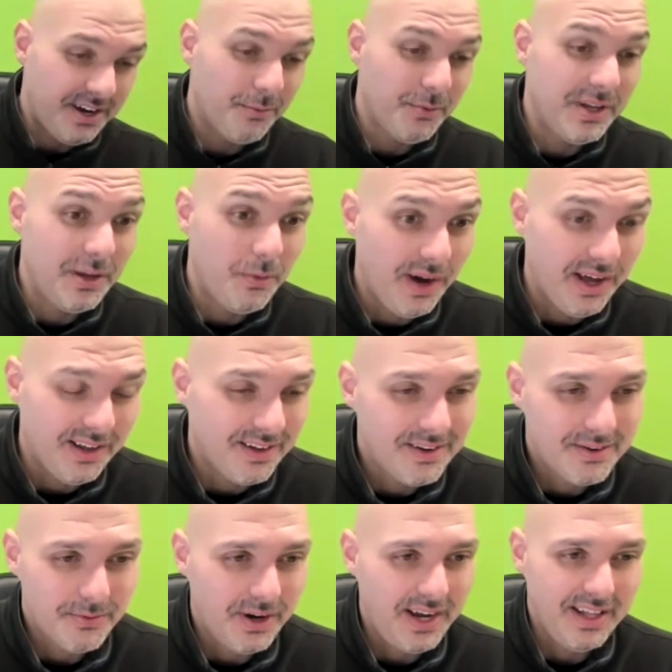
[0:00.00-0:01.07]
it really well,
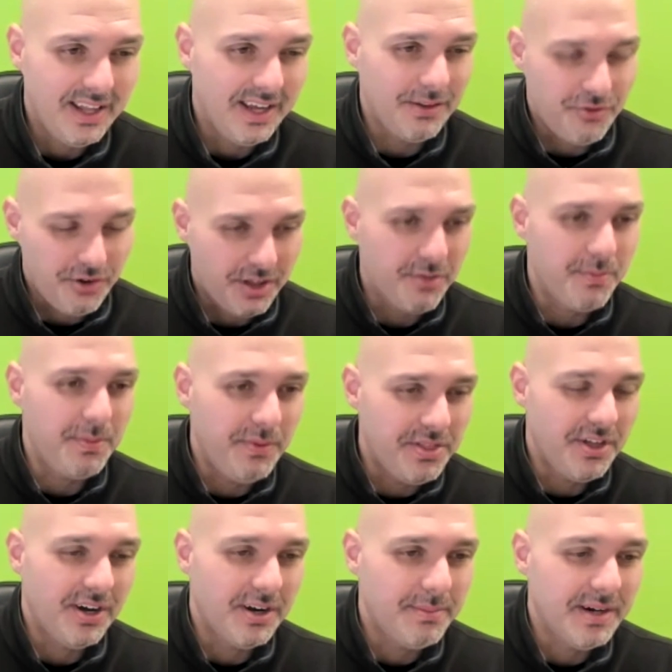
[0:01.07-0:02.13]
right? Like, trust me, we
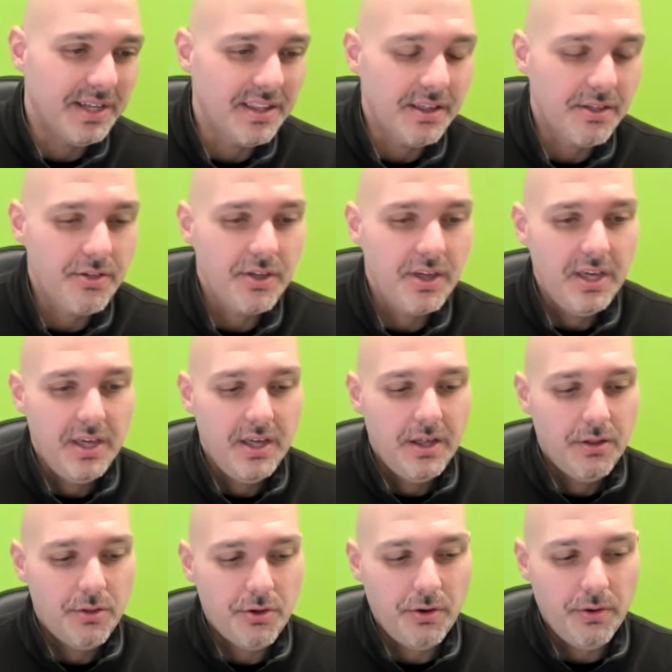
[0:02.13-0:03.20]
thought about this.
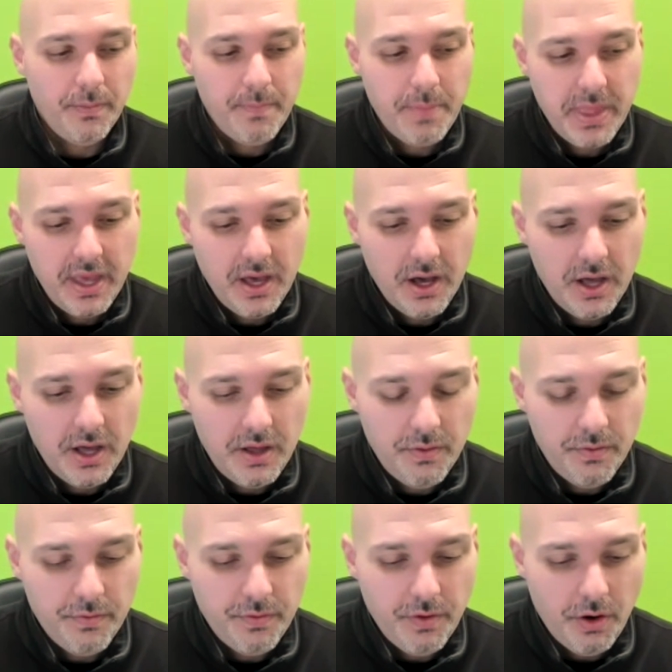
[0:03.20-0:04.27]
So
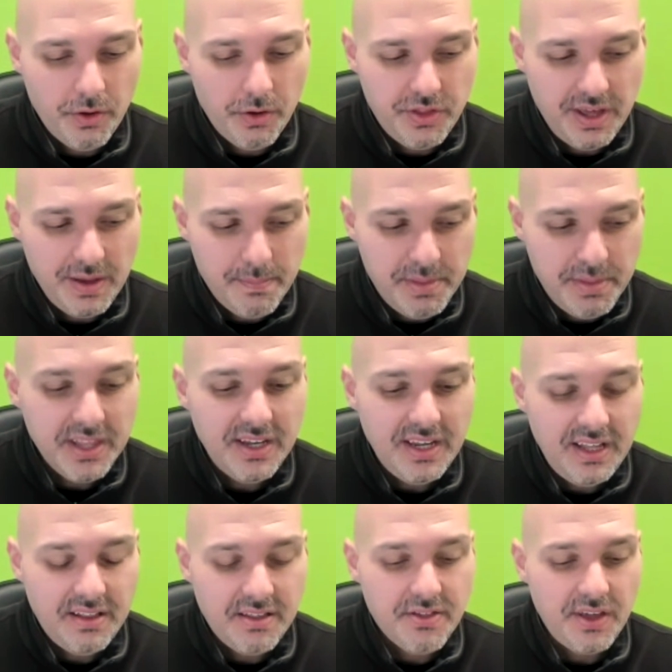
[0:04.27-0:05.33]
the
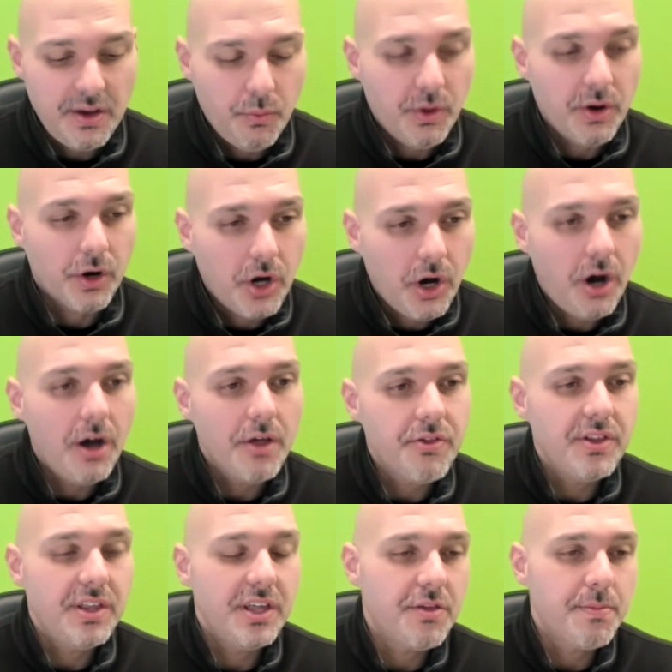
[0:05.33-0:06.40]
ability to say we're
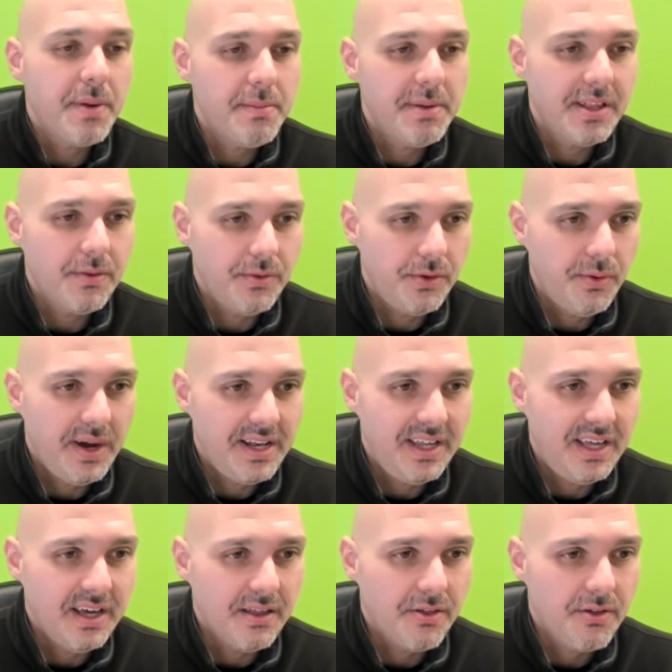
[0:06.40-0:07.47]
constantly experimenting with new
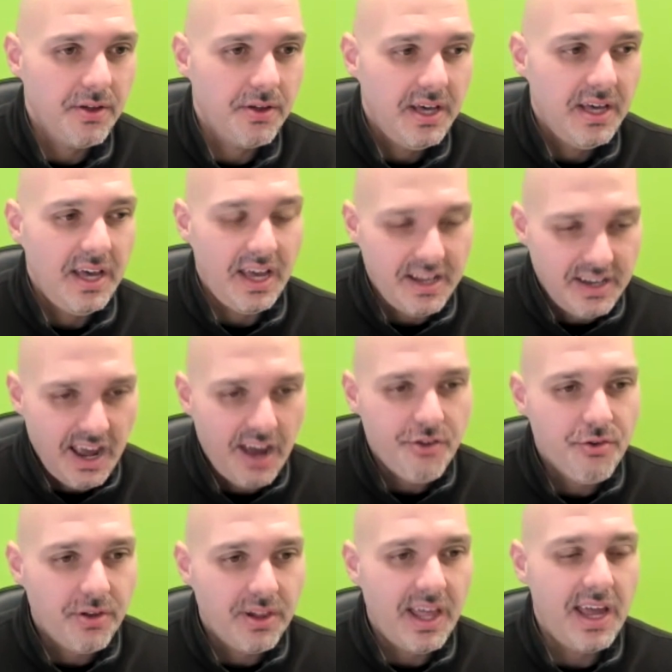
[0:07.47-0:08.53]
ideas, and
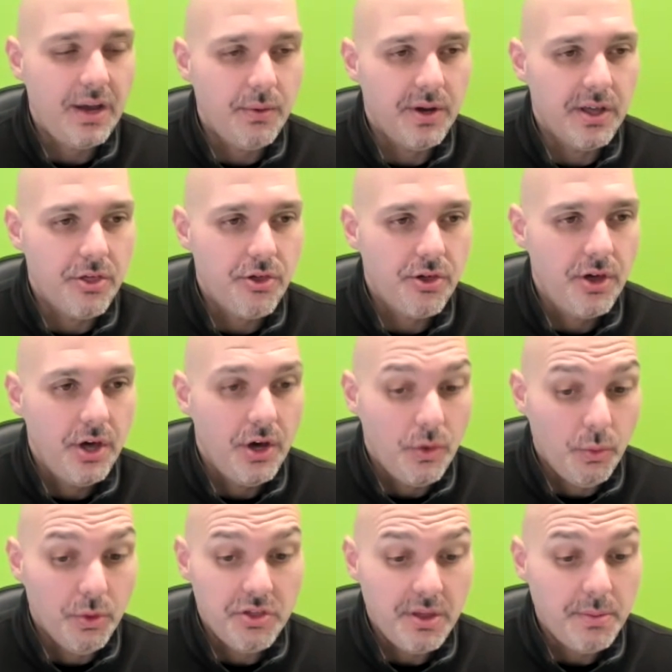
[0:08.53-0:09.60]
natural language
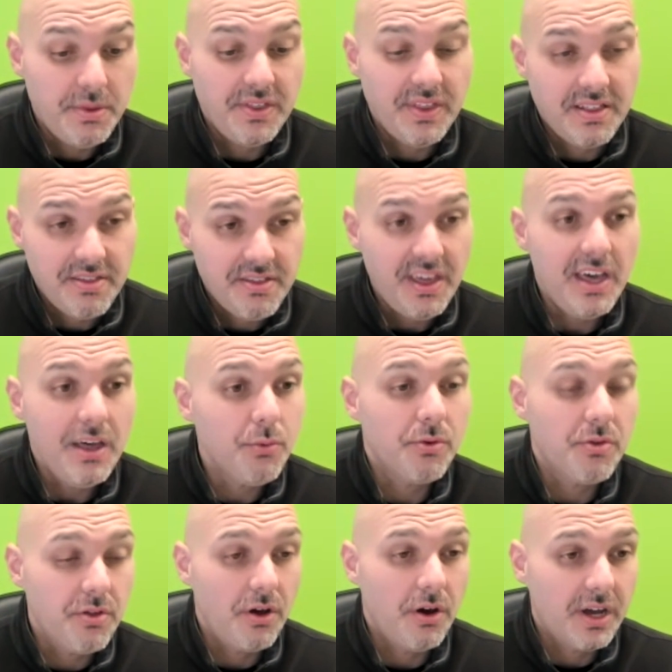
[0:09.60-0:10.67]
was something that sales
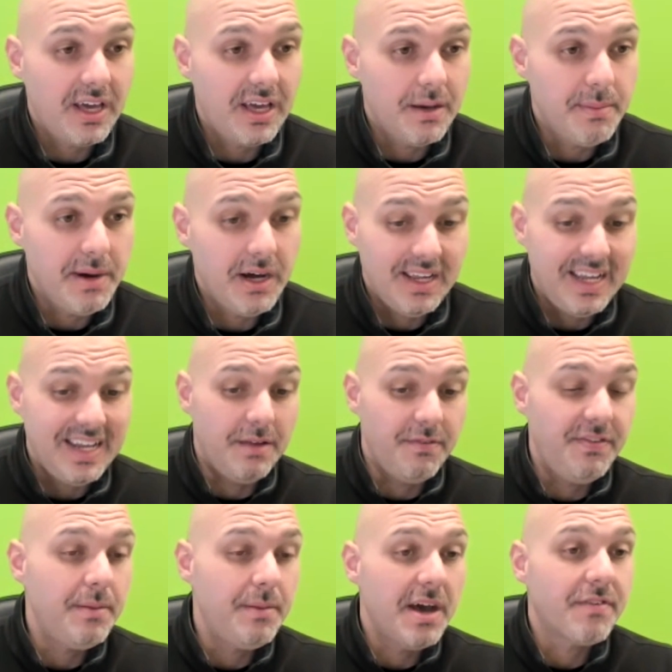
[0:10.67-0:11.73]
was talking about, getting
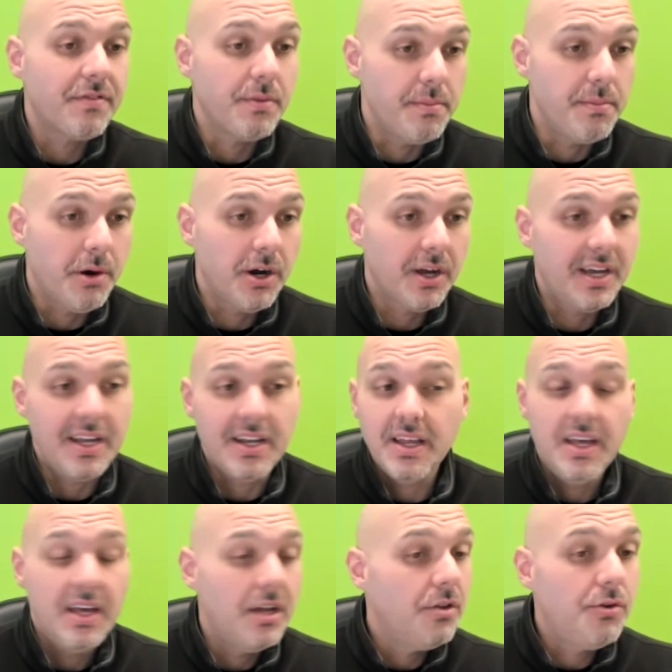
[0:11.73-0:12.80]
feedback from the market
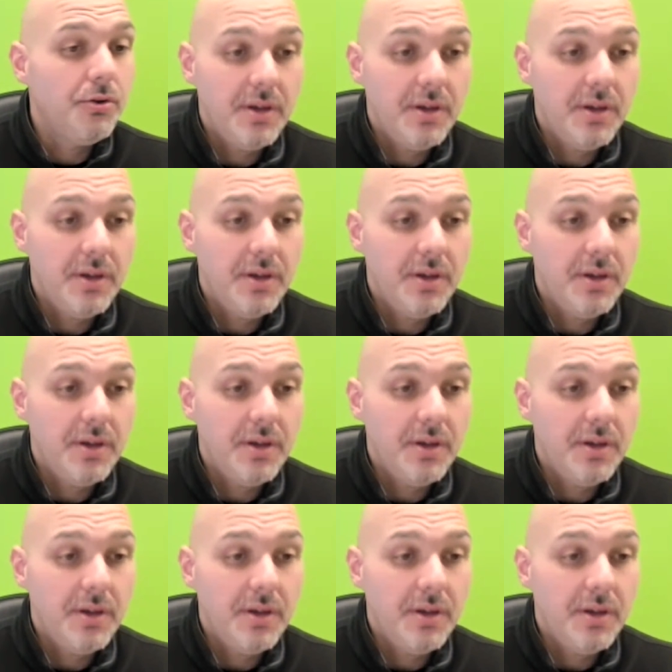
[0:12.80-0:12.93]
2